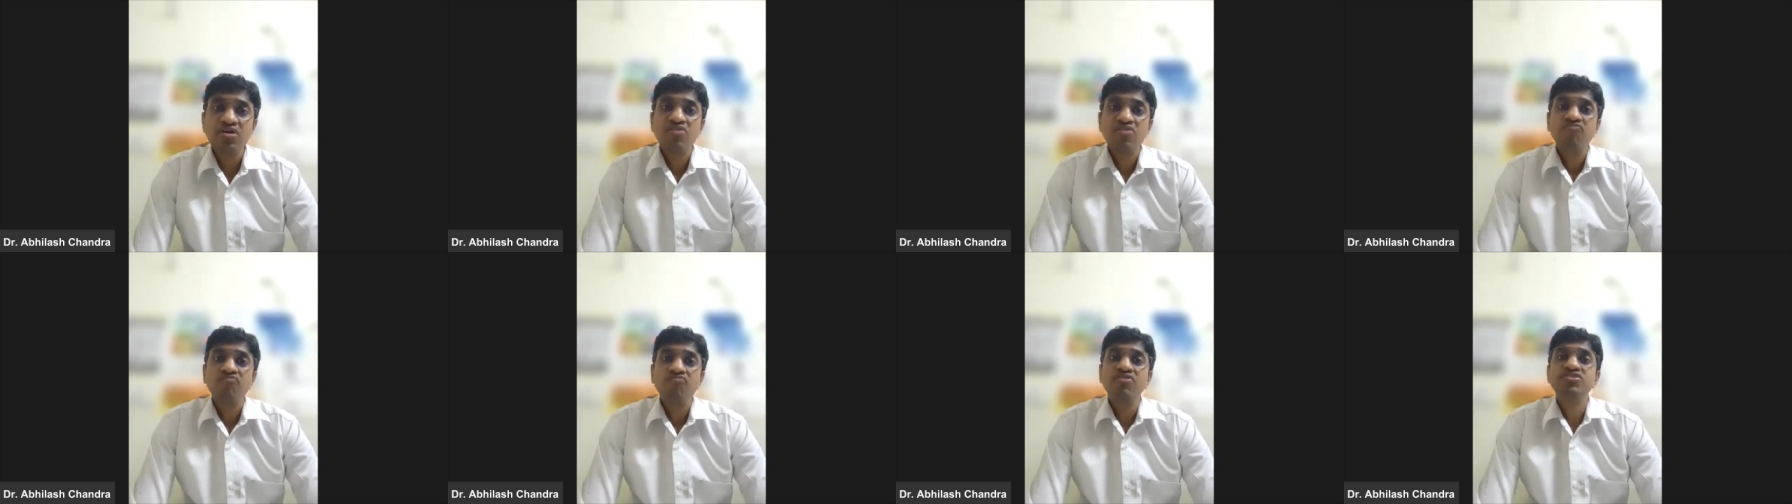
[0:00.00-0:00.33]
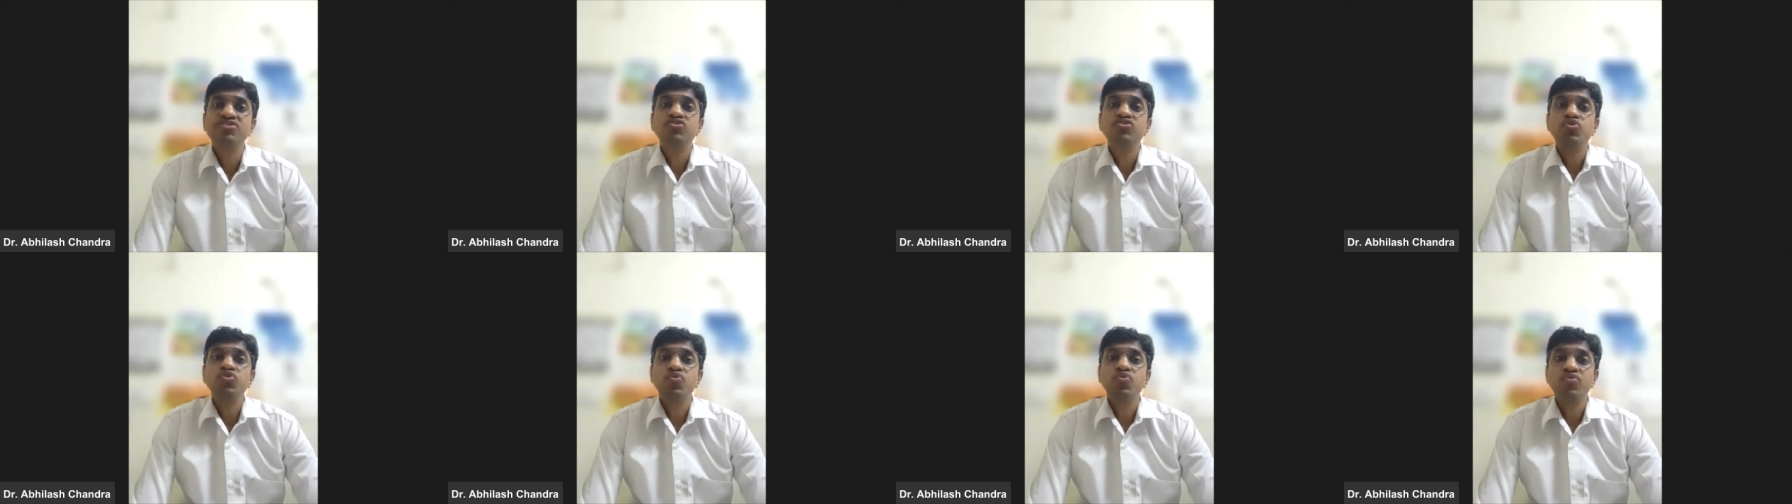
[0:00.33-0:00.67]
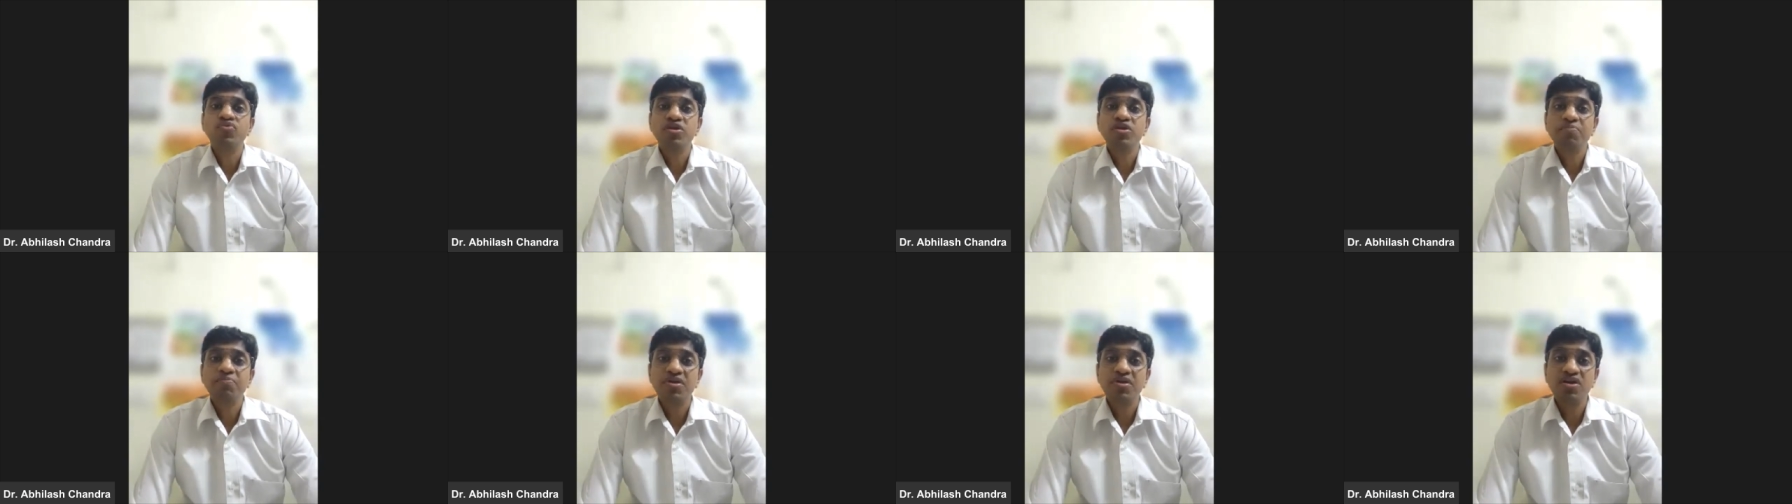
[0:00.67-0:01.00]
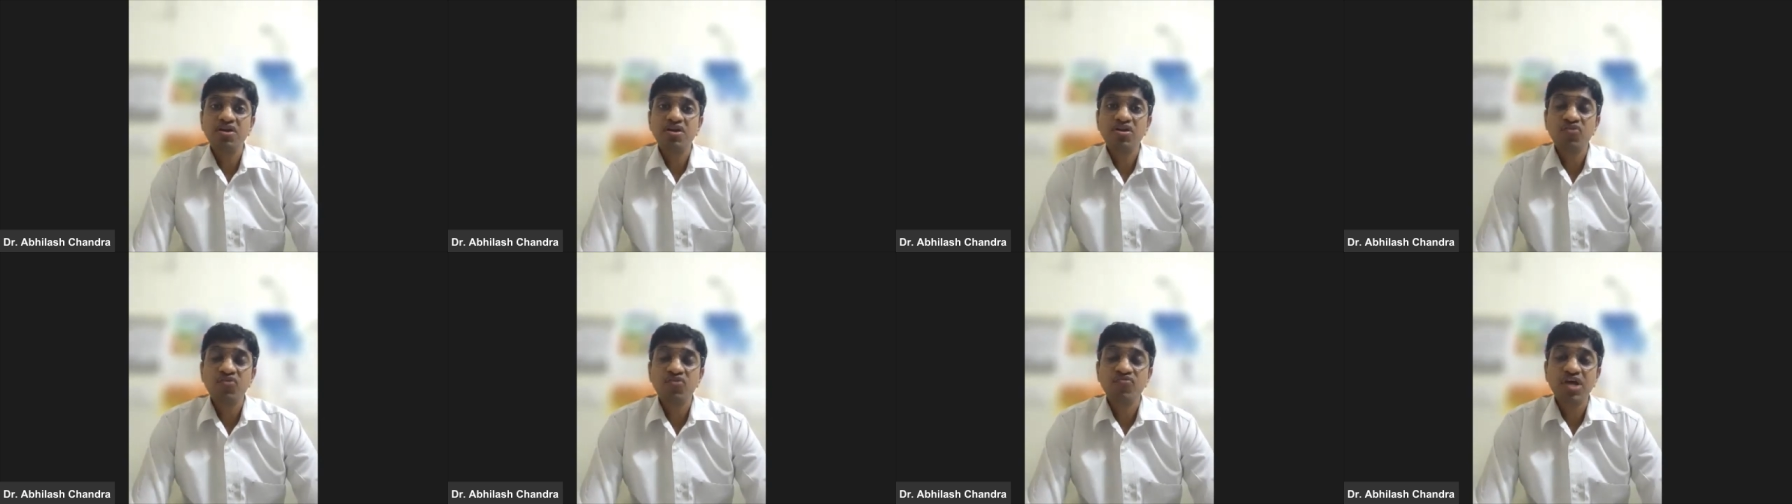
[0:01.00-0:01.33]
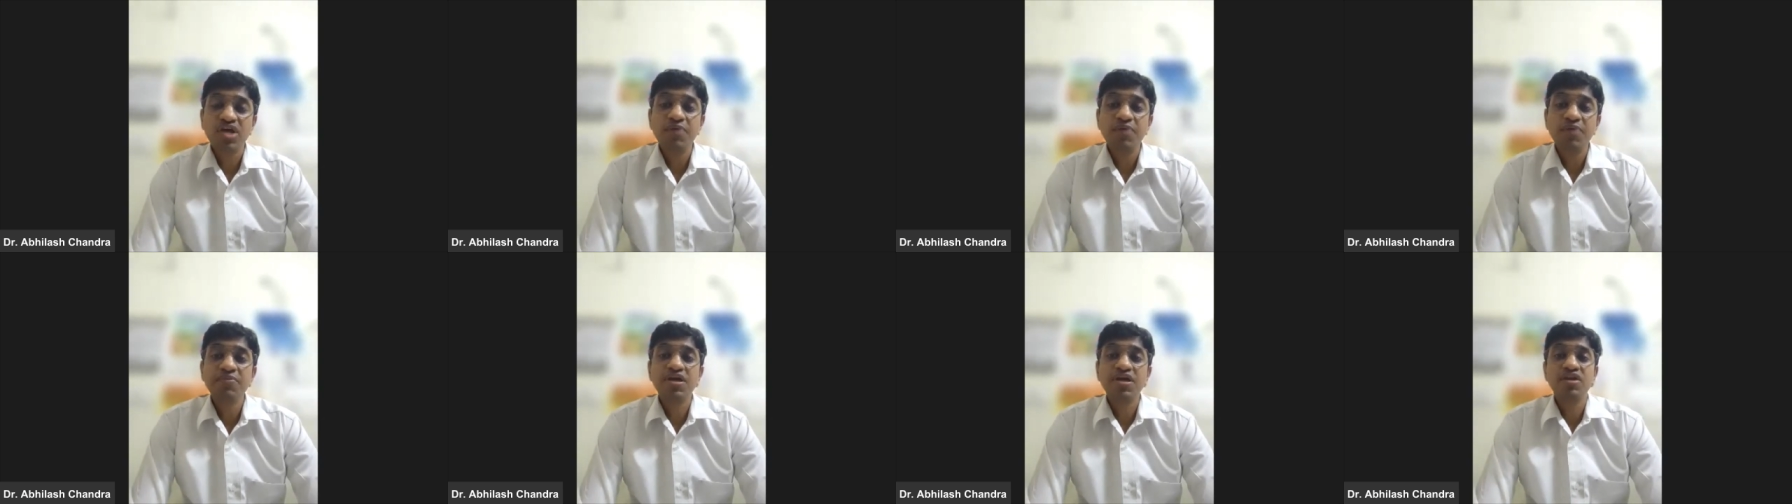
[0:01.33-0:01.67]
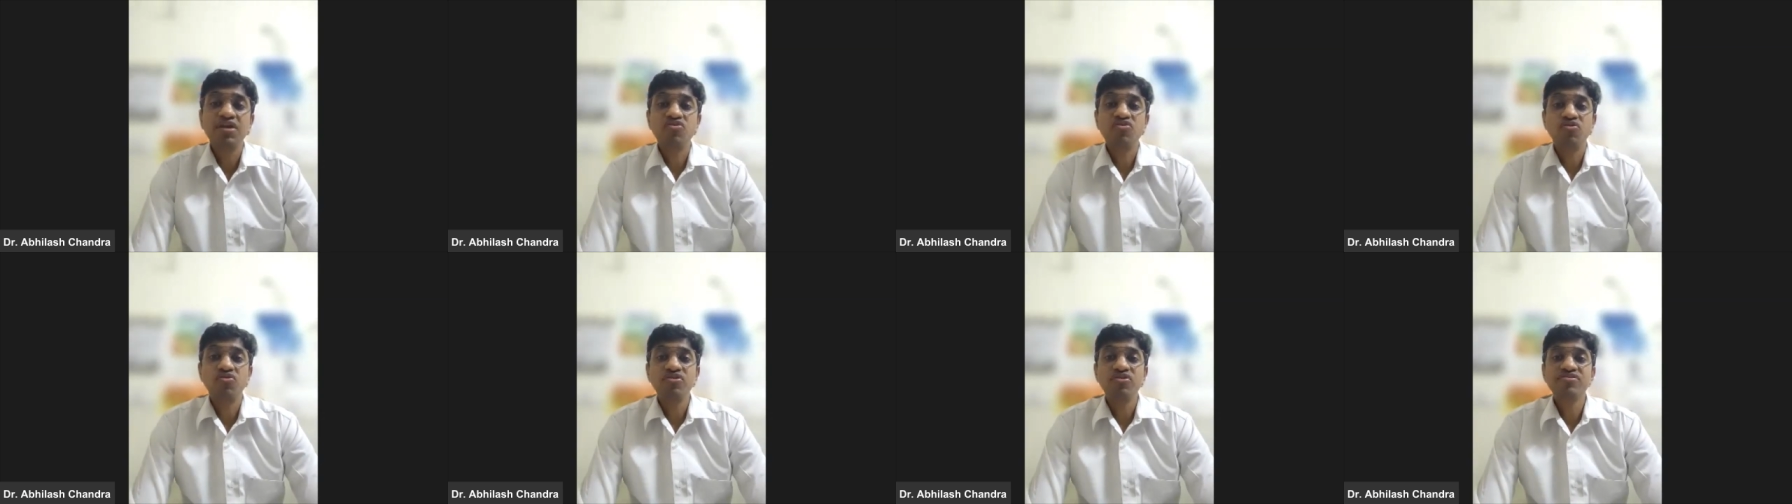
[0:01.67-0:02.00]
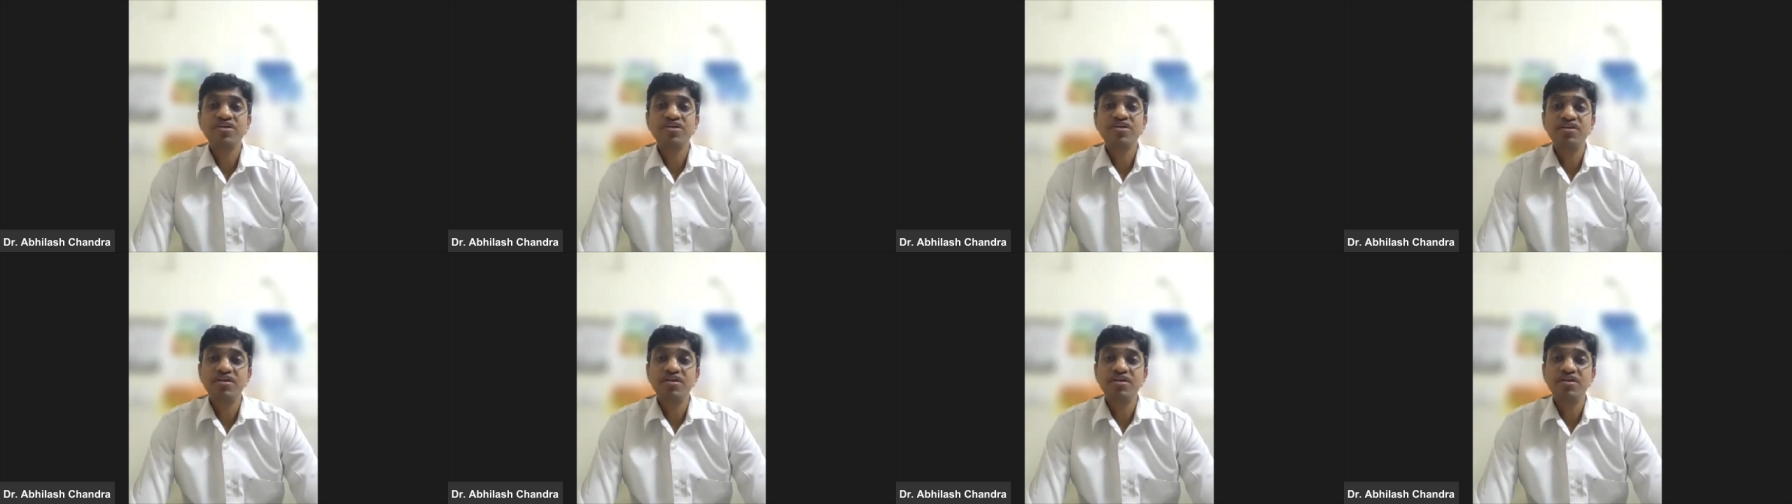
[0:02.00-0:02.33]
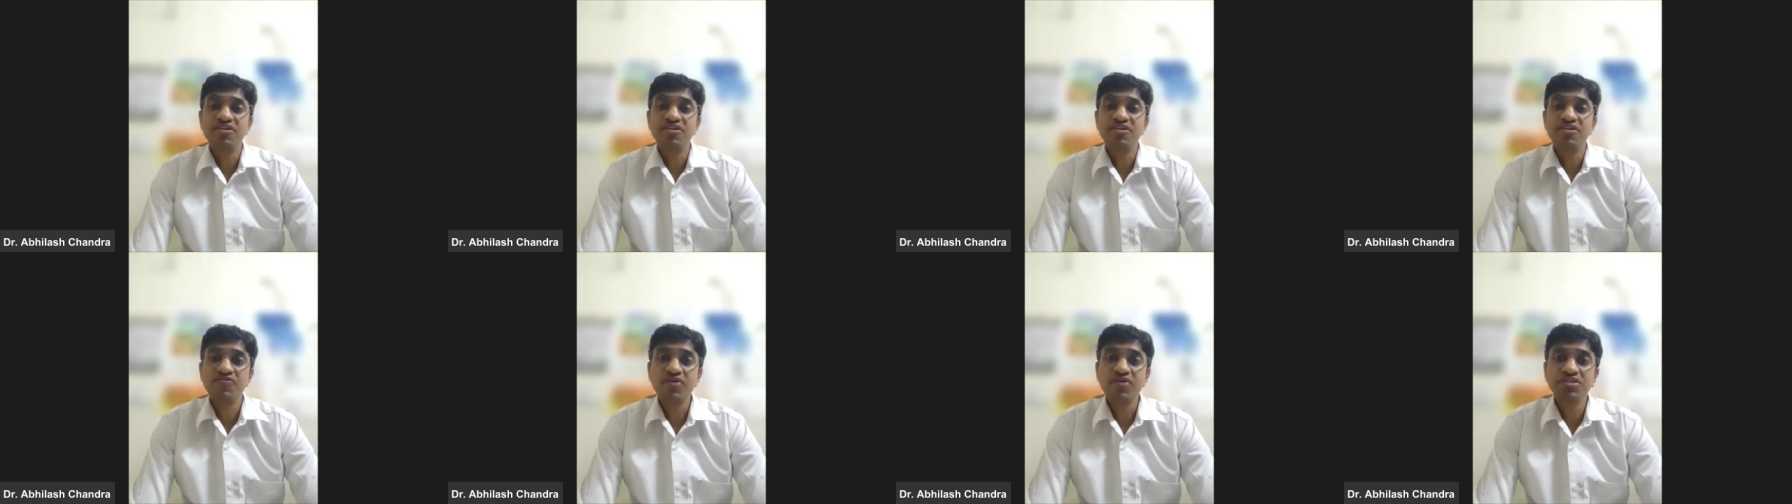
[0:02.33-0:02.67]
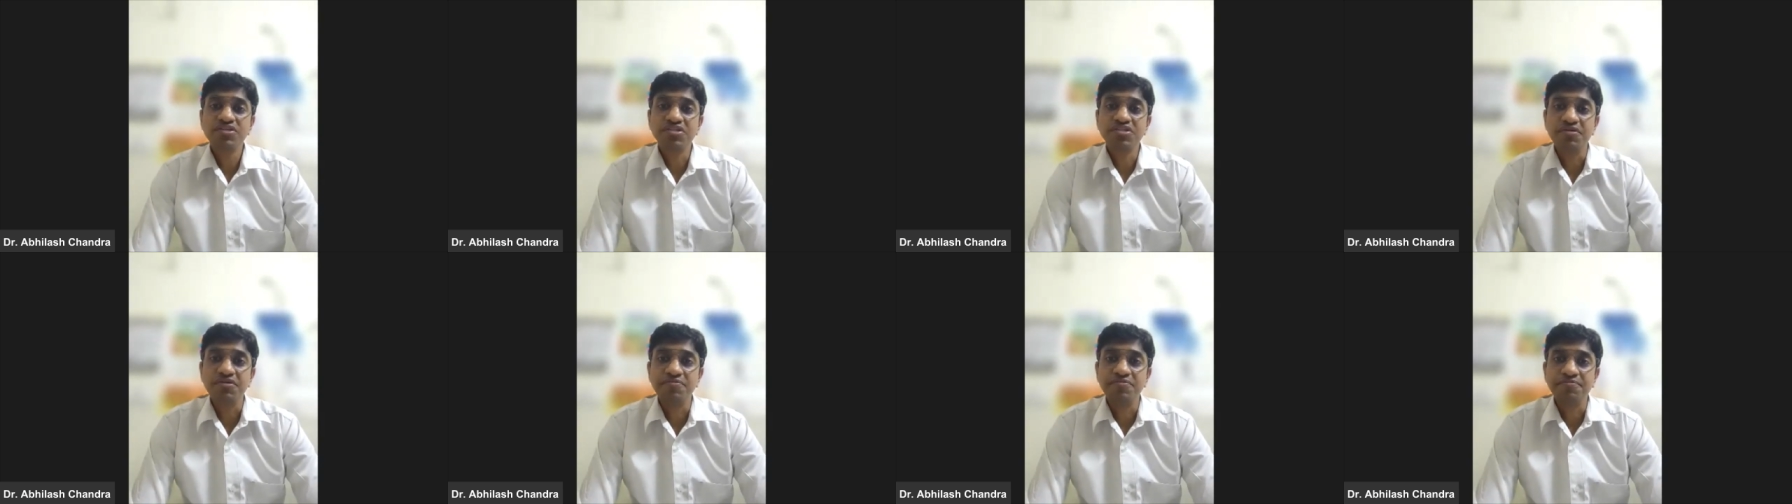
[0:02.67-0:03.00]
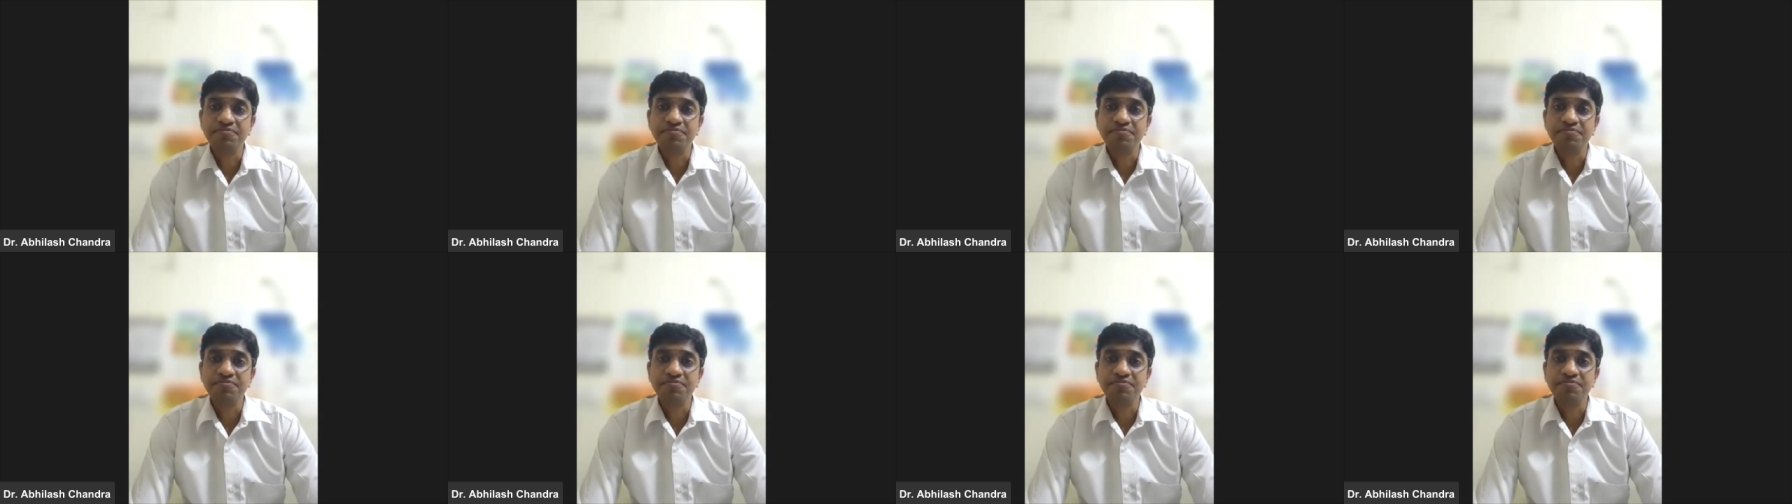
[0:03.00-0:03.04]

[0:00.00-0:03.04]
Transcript: which over a period of time can cause kidney dysfunction.